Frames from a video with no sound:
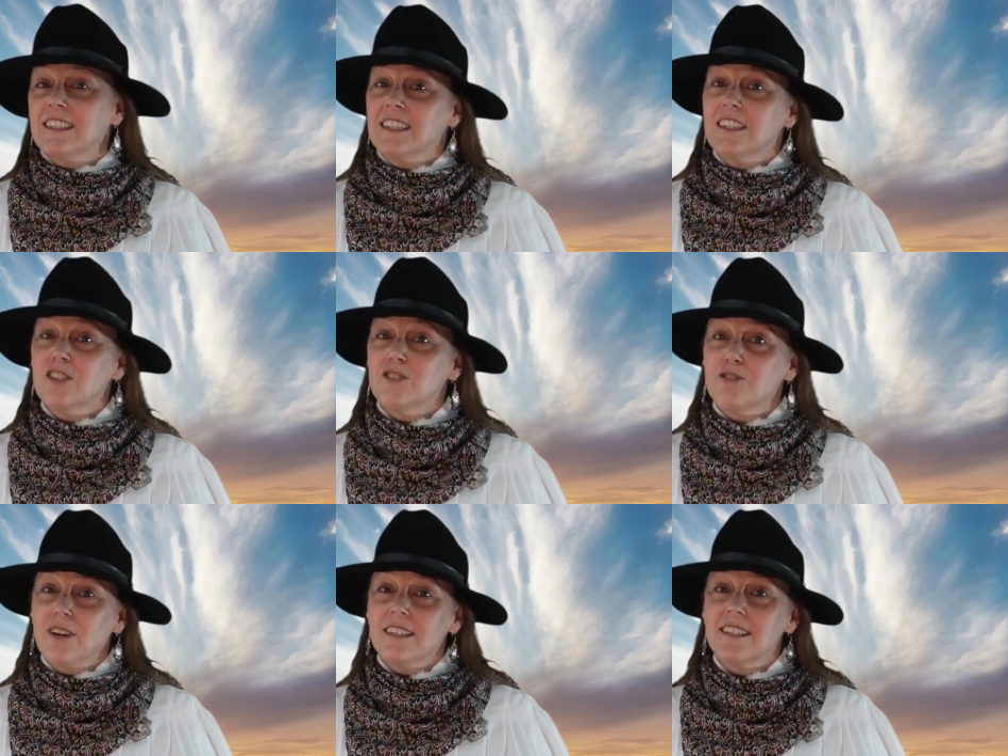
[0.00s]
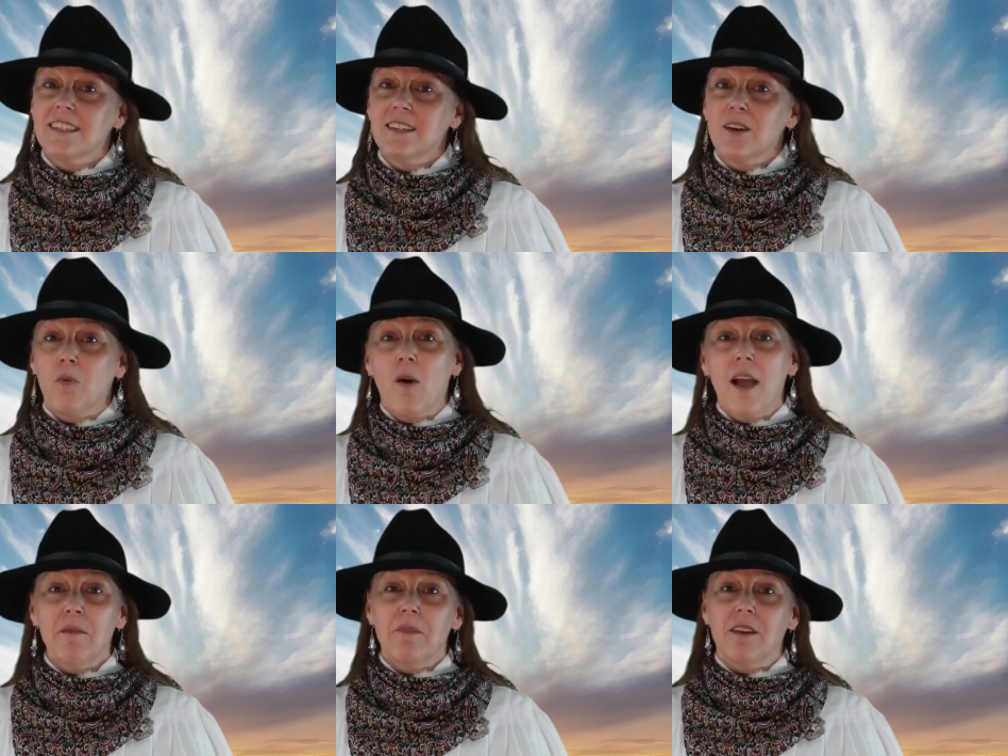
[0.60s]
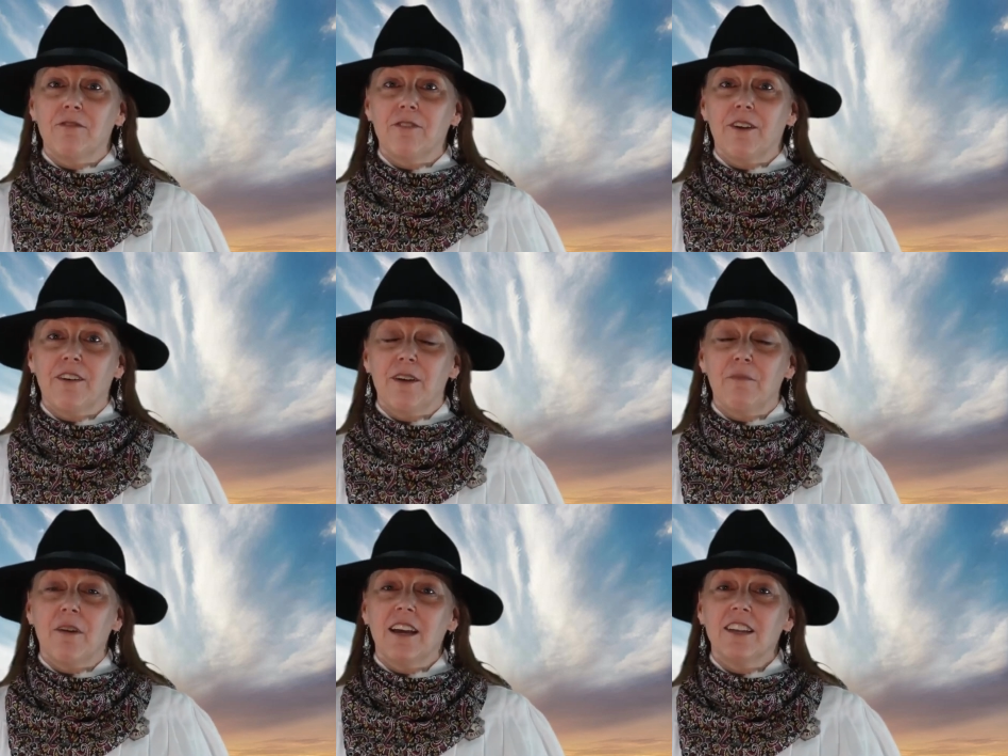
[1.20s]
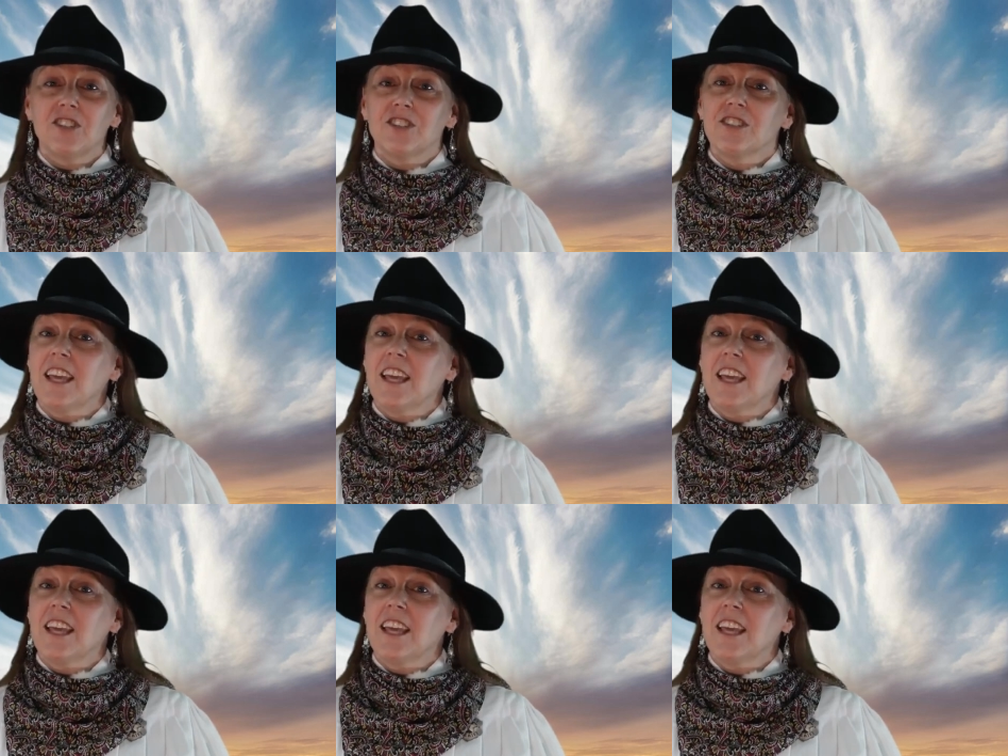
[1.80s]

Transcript: didn't trust white men very much,